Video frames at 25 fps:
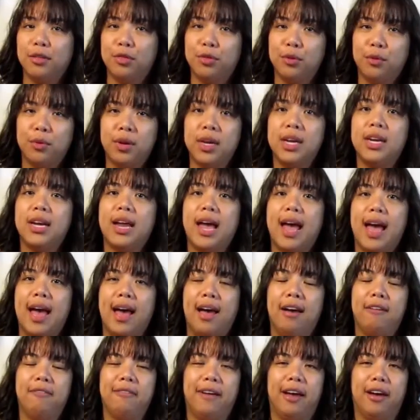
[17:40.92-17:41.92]
a
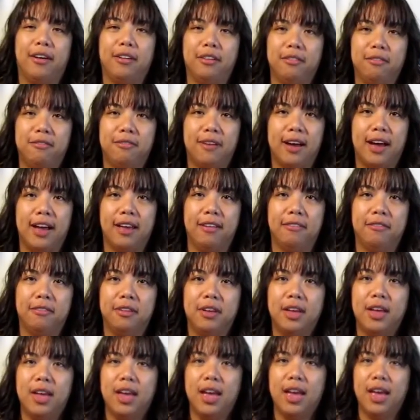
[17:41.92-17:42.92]
3.5 out of 5.
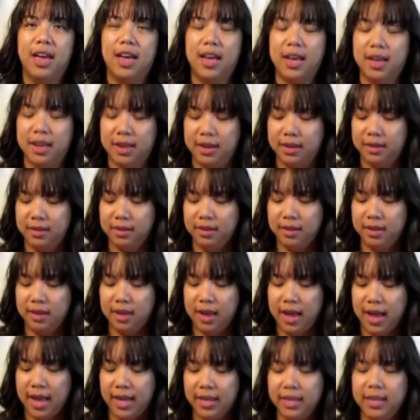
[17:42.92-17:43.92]
And
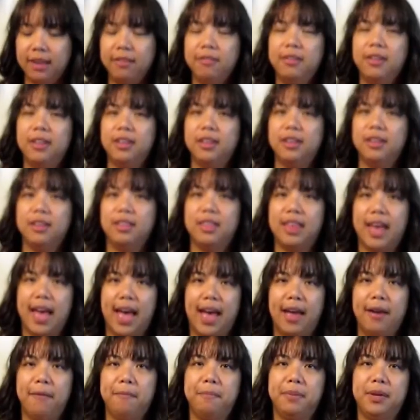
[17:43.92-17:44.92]
I give it
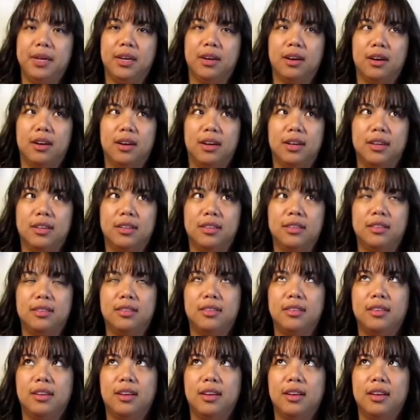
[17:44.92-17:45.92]
that
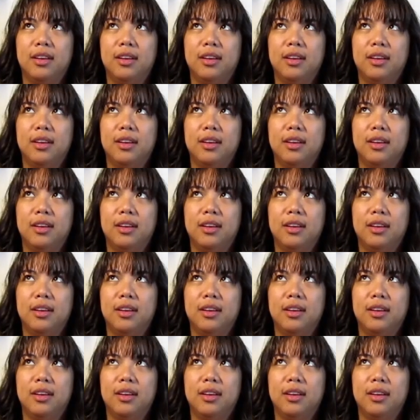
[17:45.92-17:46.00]
because